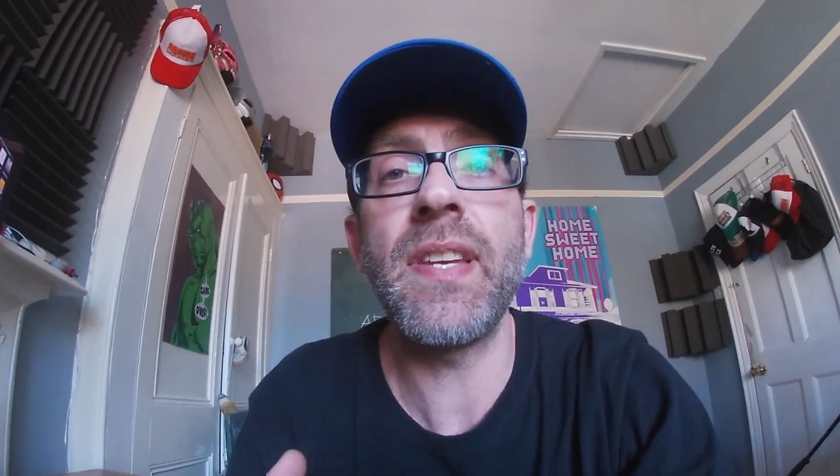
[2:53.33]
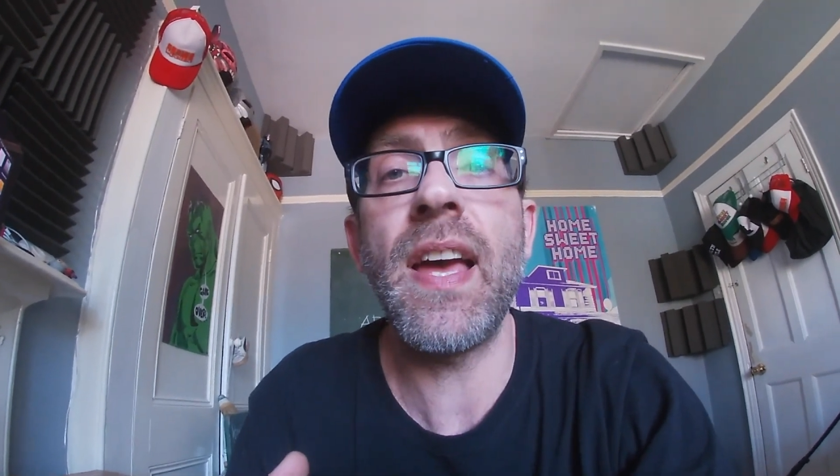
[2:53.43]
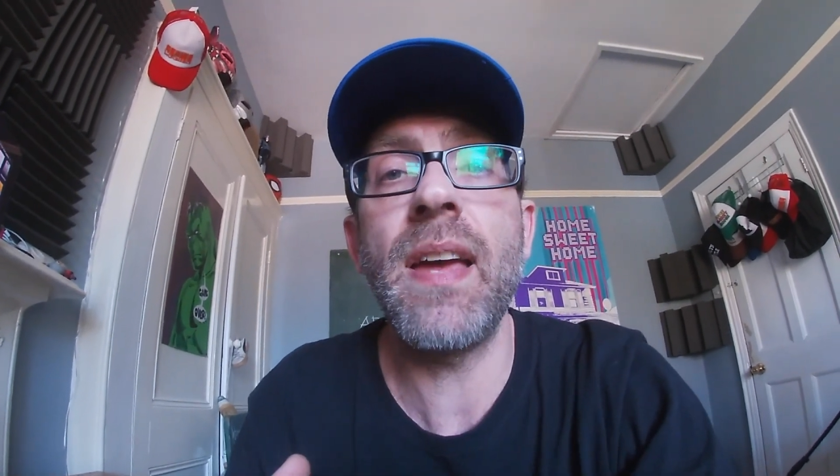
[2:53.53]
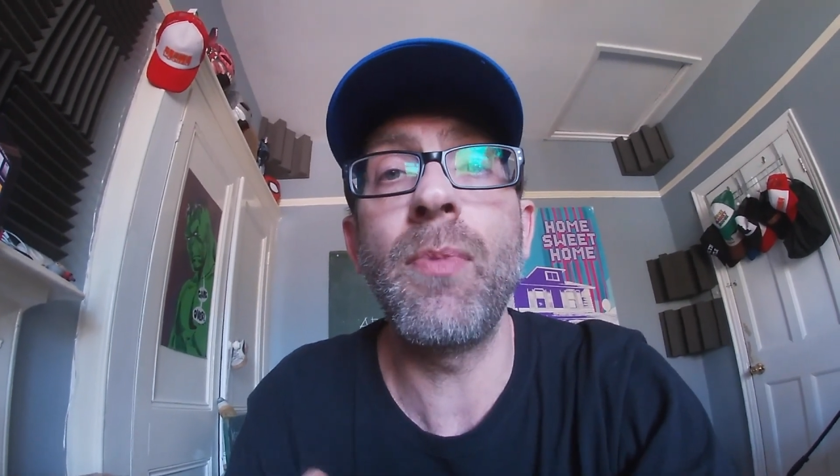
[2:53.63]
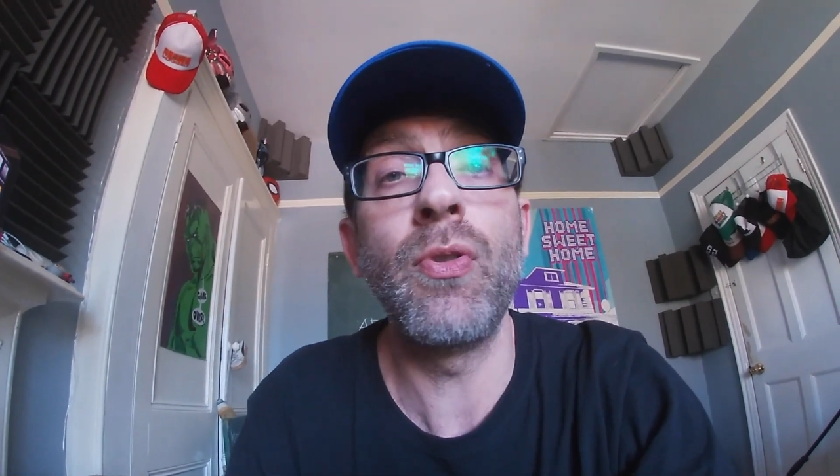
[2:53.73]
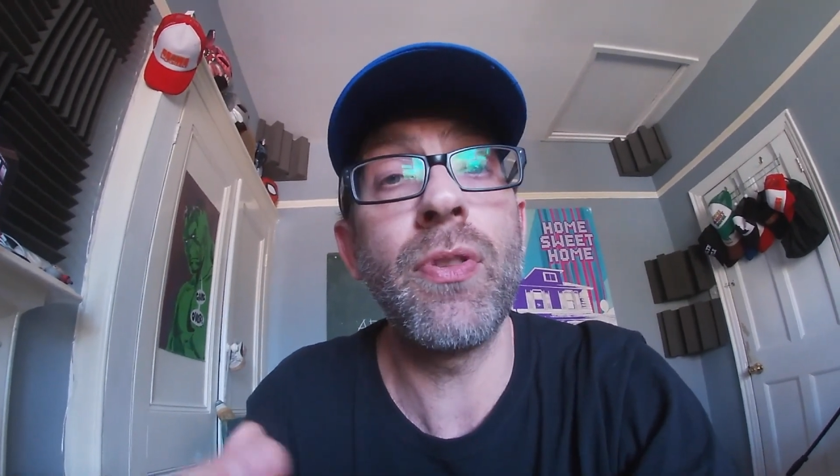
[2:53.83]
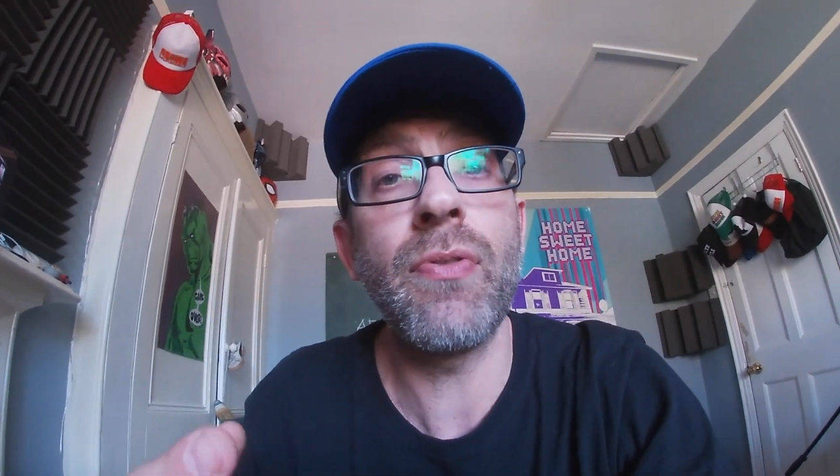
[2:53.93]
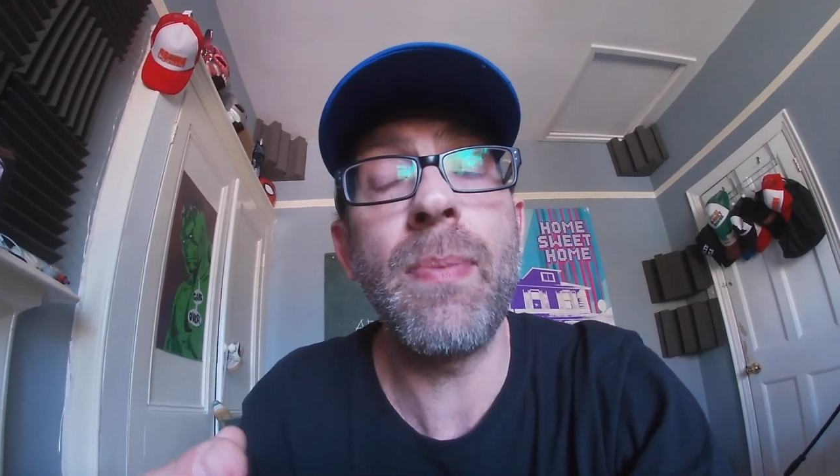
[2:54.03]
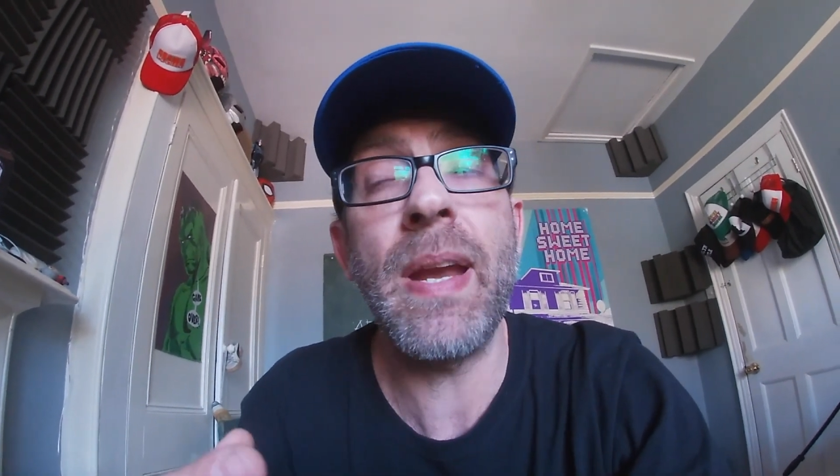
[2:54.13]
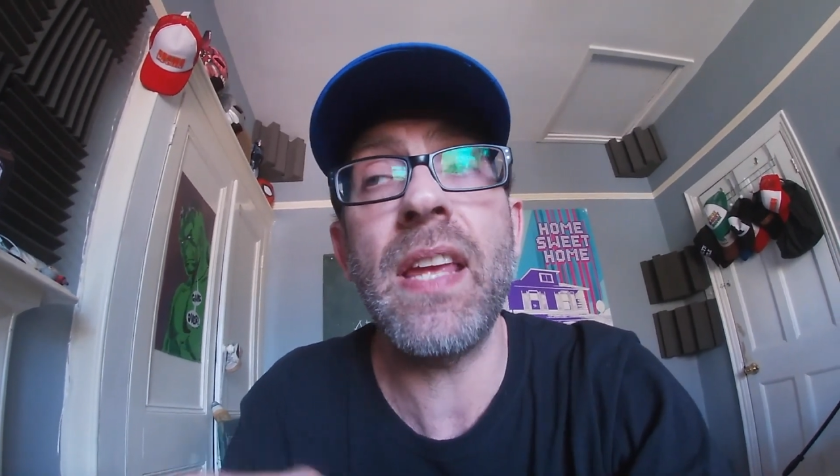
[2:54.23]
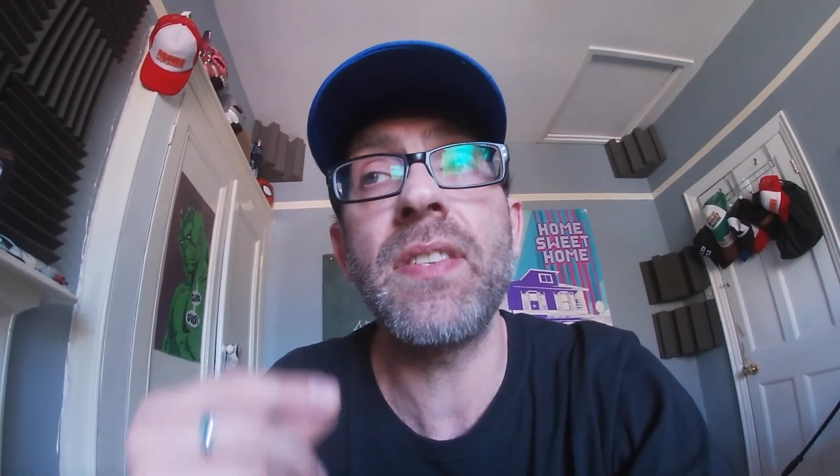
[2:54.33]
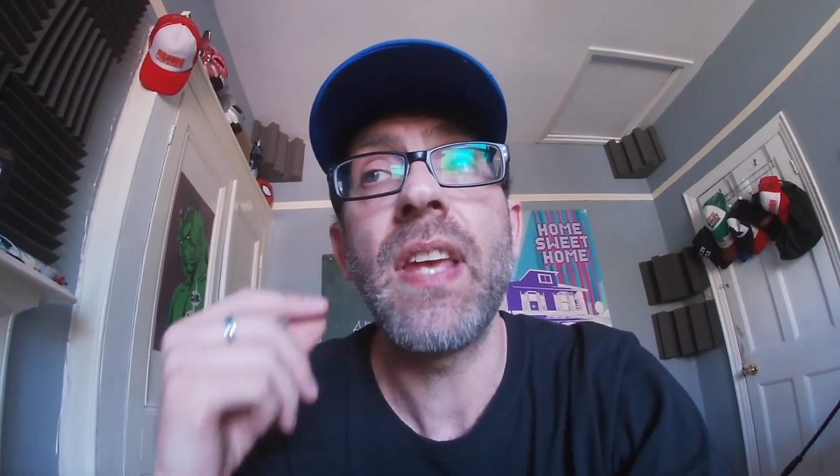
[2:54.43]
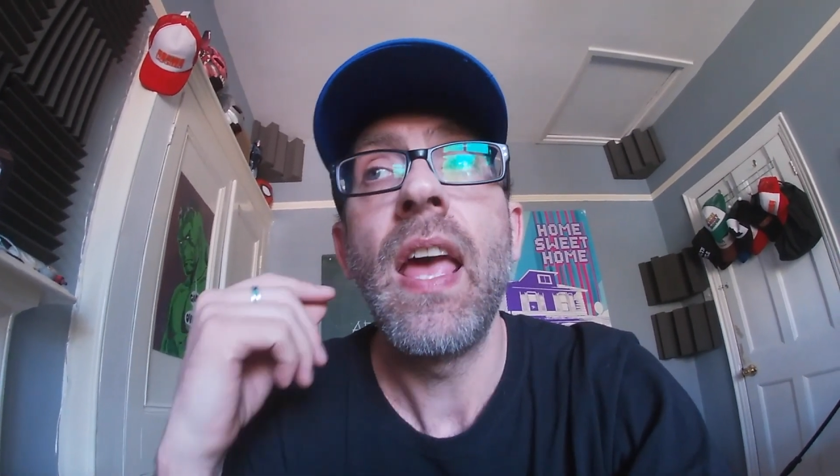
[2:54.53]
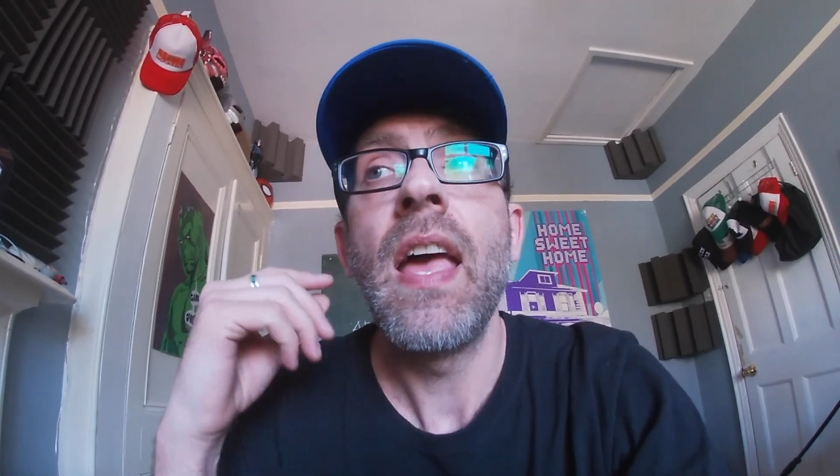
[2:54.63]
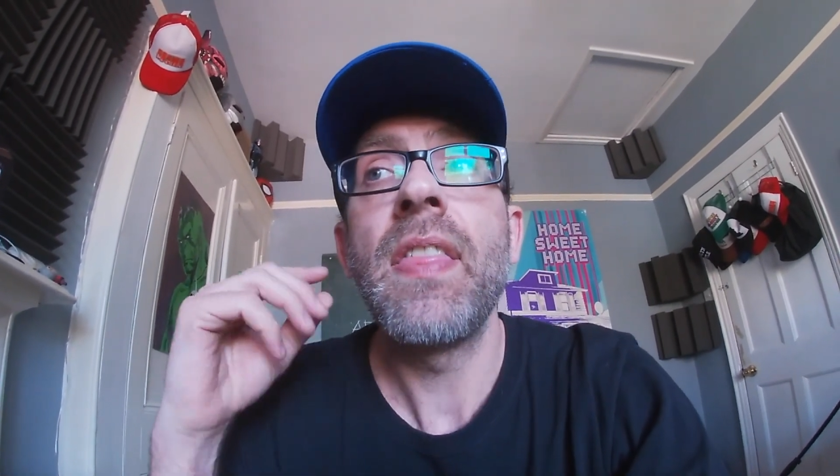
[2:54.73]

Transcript: of time, under three minutes.